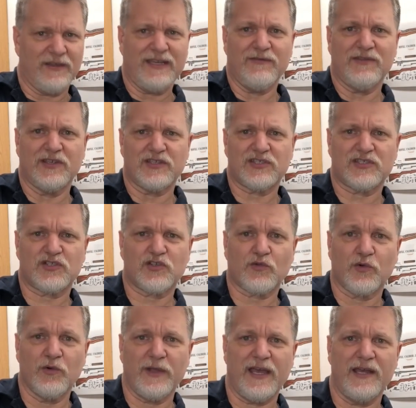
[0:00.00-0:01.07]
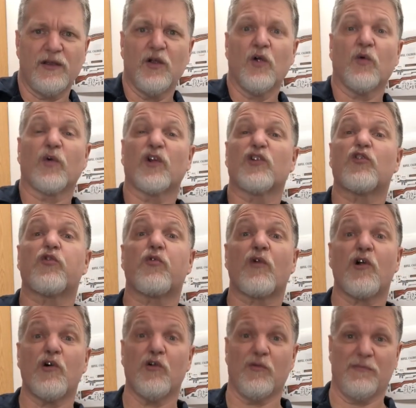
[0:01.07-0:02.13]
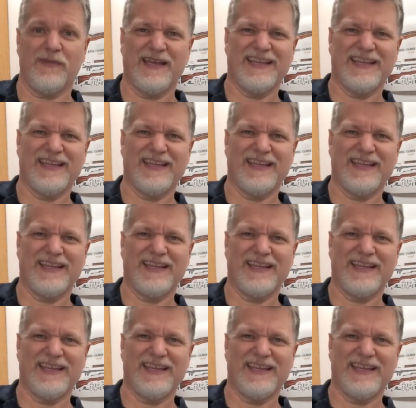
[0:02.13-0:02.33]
even the screw head were chrome,